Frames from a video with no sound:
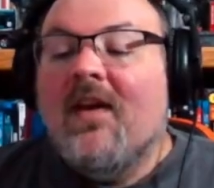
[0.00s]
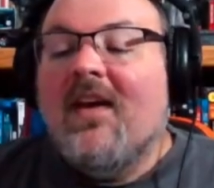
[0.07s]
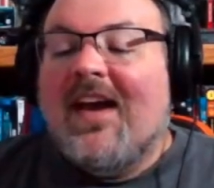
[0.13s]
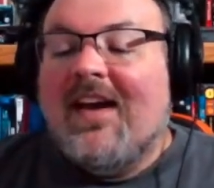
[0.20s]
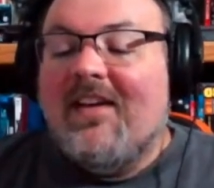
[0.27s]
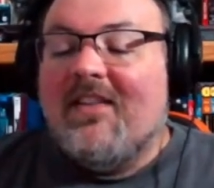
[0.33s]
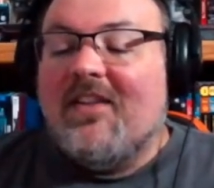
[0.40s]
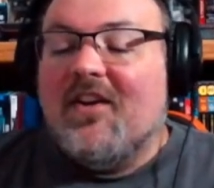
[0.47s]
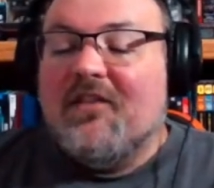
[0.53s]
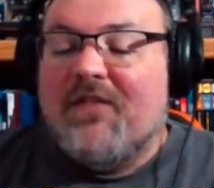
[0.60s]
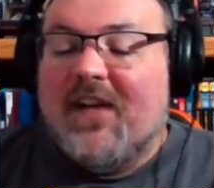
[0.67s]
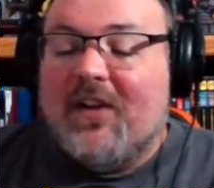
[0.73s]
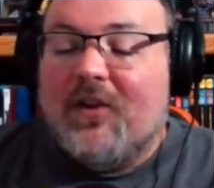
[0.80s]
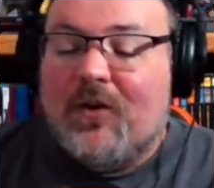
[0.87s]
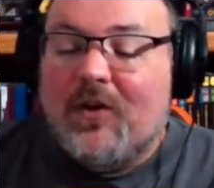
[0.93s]
Hey there,
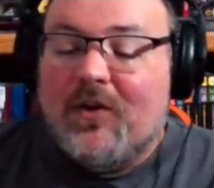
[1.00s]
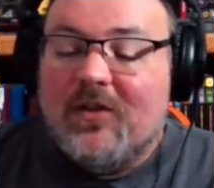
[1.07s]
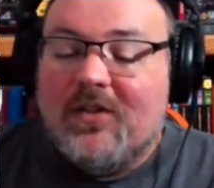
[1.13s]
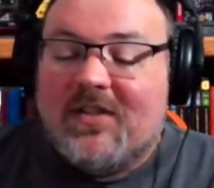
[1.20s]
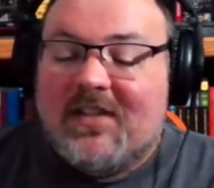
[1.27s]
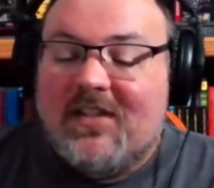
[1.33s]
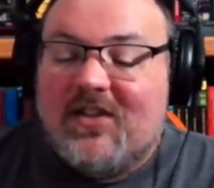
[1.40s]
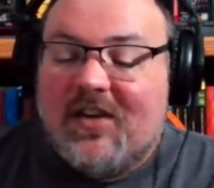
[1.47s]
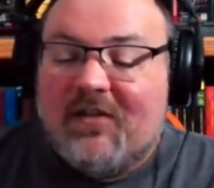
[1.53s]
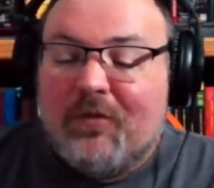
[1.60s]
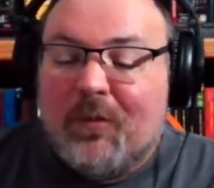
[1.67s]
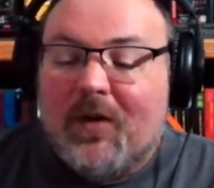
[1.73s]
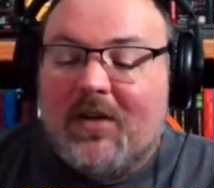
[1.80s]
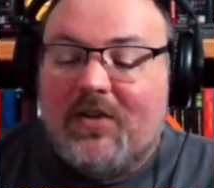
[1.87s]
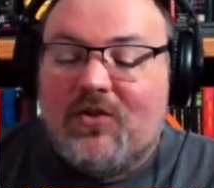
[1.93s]
fellow nerds. TJ
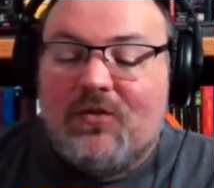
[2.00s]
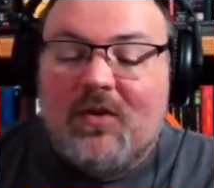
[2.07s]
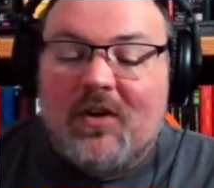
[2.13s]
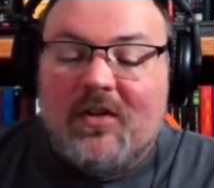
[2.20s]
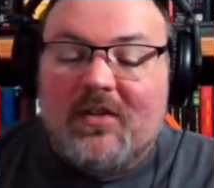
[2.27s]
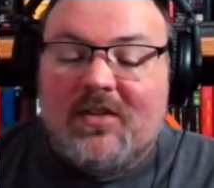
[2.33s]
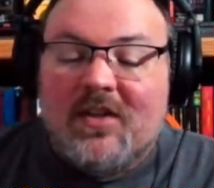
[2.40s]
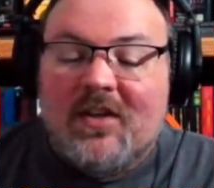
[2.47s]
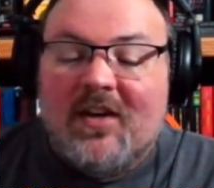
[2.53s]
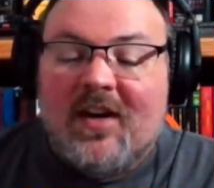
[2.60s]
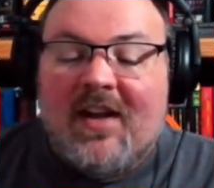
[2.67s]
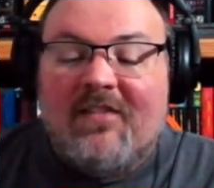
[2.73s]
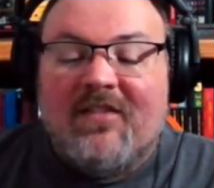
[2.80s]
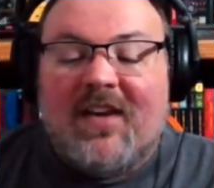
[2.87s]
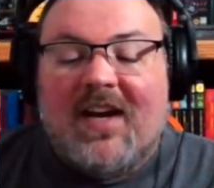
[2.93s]
from Rage You Nerds here, and
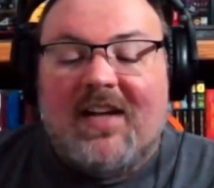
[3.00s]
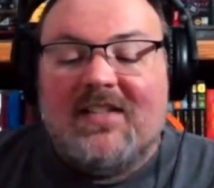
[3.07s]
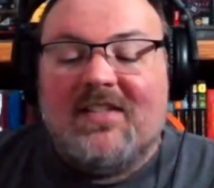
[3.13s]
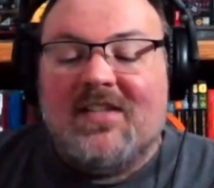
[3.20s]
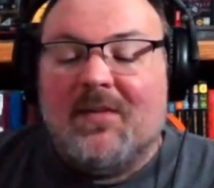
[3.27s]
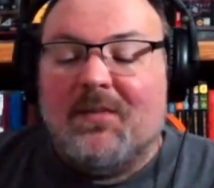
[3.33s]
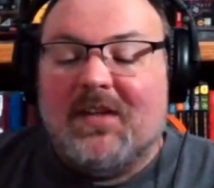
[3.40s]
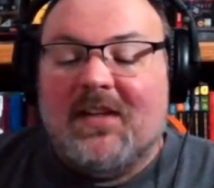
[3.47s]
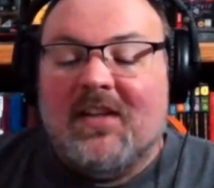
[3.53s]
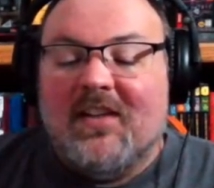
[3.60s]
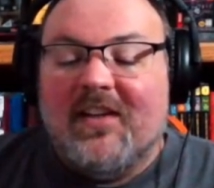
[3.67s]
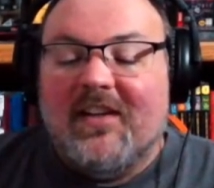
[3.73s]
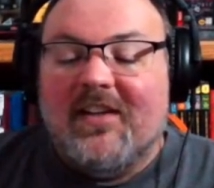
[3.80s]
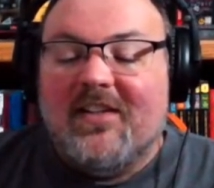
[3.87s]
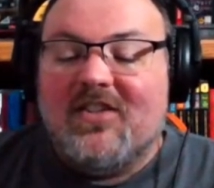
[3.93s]
I've got something
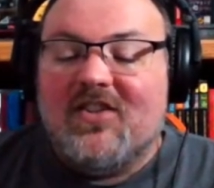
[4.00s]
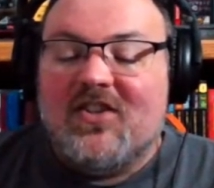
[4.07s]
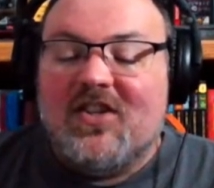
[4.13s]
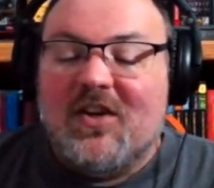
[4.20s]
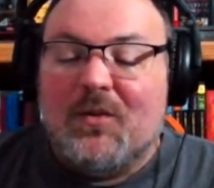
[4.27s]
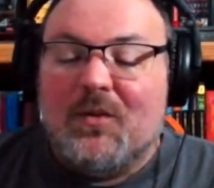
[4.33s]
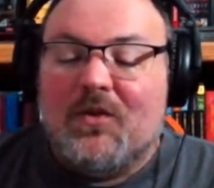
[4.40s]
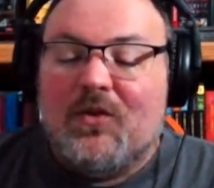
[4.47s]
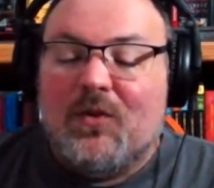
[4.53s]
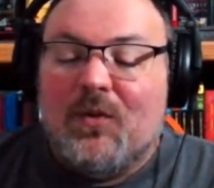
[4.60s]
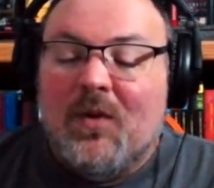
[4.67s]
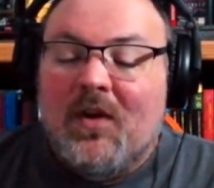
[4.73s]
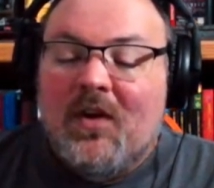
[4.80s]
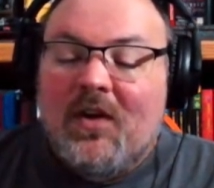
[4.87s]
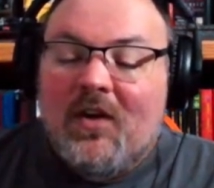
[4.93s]
hilarious to share with you.
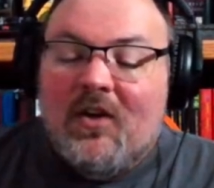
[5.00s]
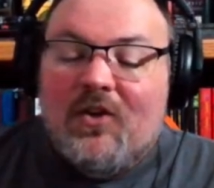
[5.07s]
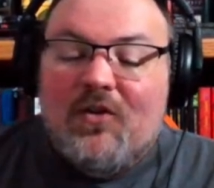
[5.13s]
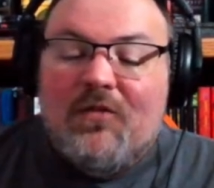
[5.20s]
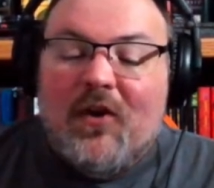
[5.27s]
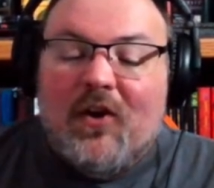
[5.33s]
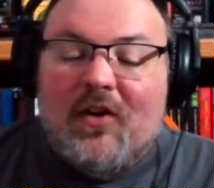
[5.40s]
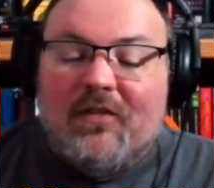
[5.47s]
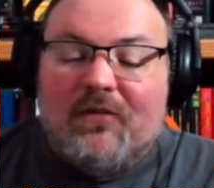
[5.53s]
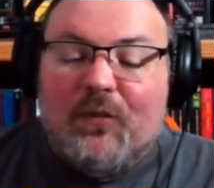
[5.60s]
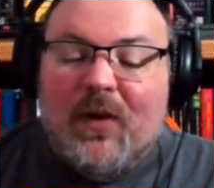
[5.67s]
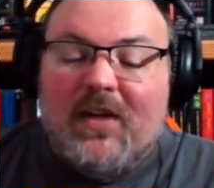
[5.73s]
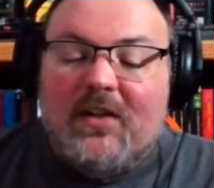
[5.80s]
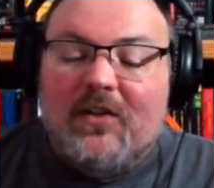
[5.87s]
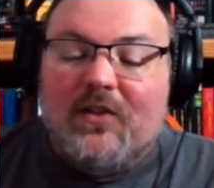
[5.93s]
You've heard of
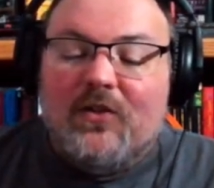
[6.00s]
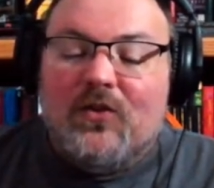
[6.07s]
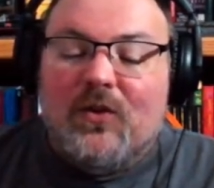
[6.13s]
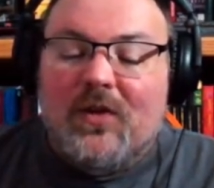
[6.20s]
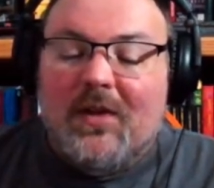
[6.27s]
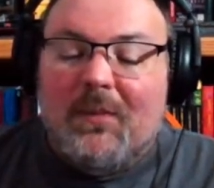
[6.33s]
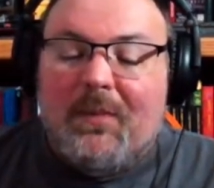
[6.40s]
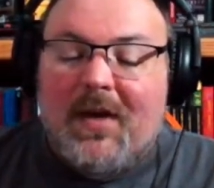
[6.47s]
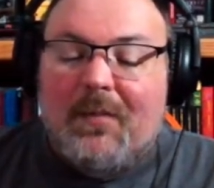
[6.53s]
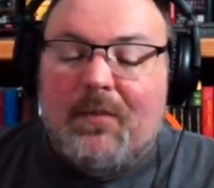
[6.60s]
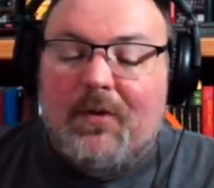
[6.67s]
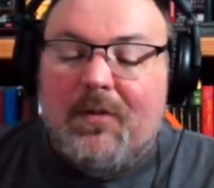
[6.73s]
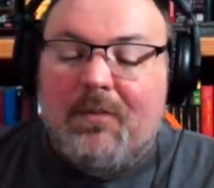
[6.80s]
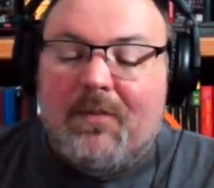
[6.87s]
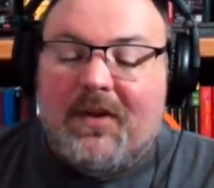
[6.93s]
regular toilet
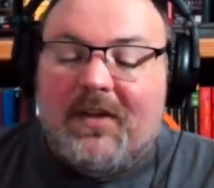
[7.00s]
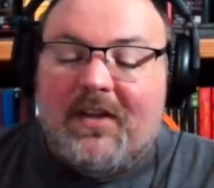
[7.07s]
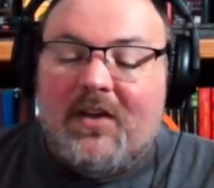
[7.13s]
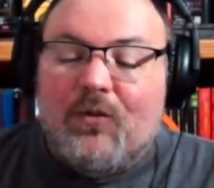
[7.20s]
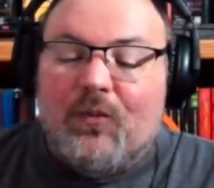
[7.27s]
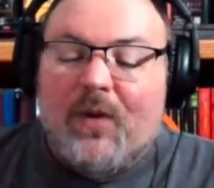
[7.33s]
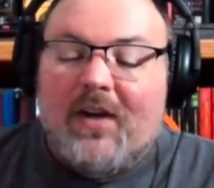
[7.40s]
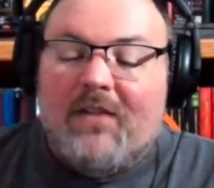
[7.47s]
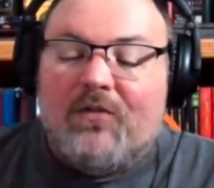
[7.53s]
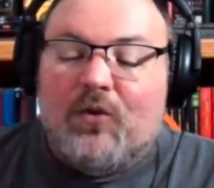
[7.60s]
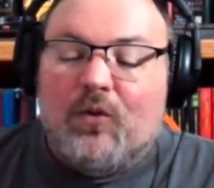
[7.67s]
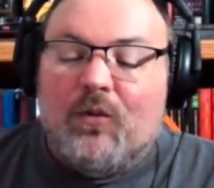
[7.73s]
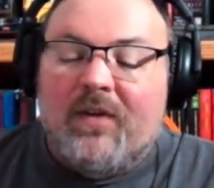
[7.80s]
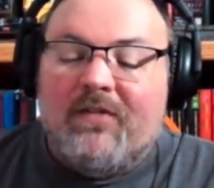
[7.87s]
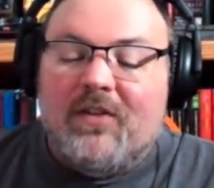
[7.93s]
paper, but get ready for
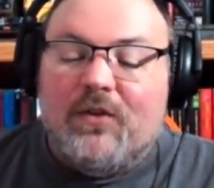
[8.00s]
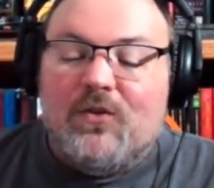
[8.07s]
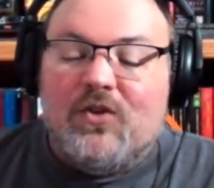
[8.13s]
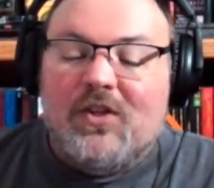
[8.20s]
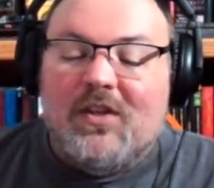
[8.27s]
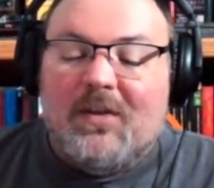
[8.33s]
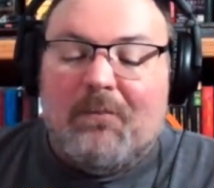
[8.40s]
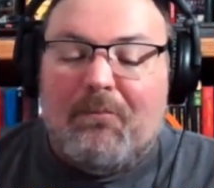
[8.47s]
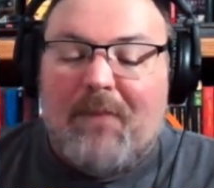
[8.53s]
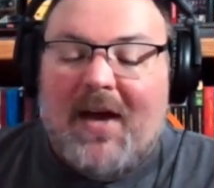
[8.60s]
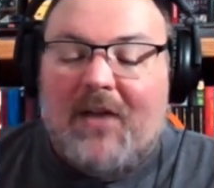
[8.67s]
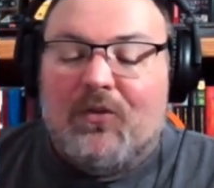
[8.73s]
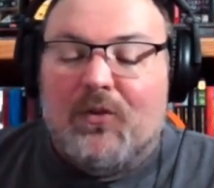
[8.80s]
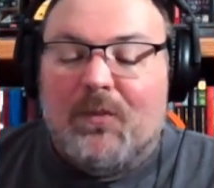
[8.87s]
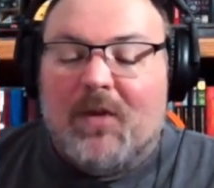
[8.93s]
a revolution in
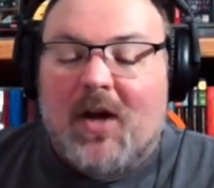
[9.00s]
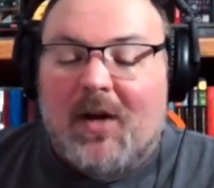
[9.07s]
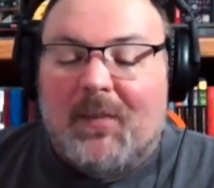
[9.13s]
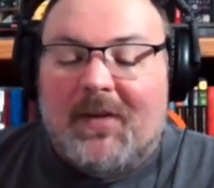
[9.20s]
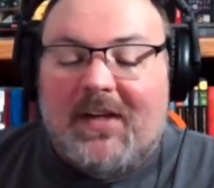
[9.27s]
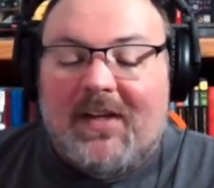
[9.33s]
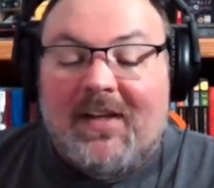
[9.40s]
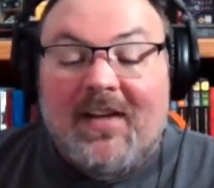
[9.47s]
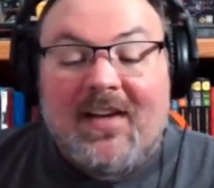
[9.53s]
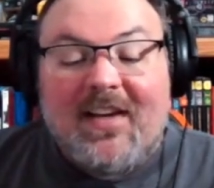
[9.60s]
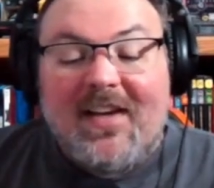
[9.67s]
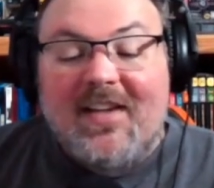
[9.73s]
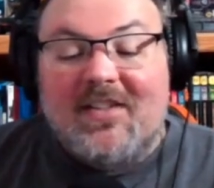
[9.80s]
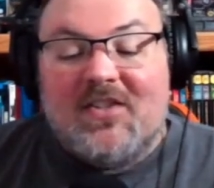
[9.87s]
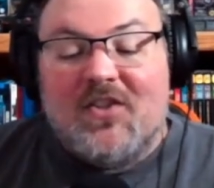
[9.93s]
bathroom comedy.
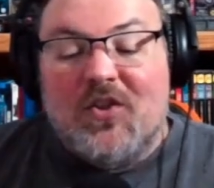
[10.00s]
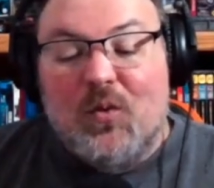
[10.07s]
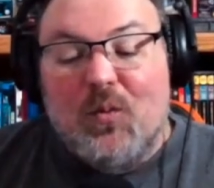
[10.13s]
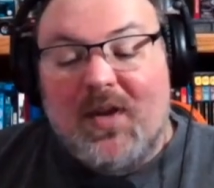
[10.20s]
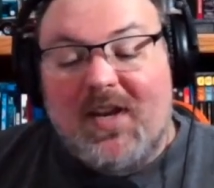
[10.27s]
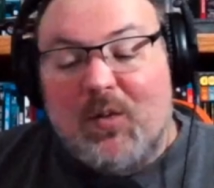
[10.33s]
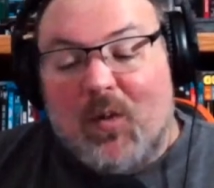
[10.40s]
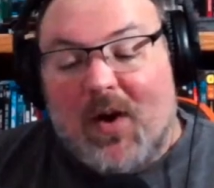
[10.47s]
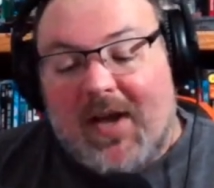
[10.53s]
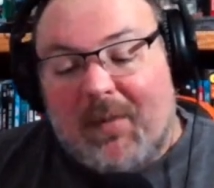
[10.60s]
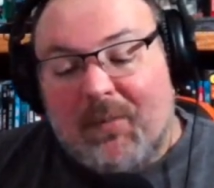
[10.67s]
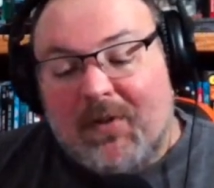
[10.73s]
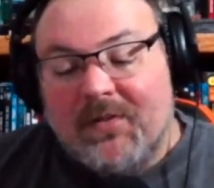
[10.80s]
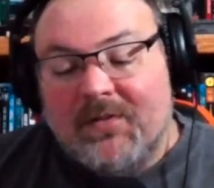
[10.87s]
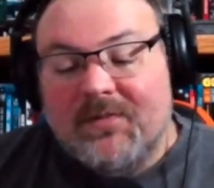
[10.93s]
It's the Witty Wipe.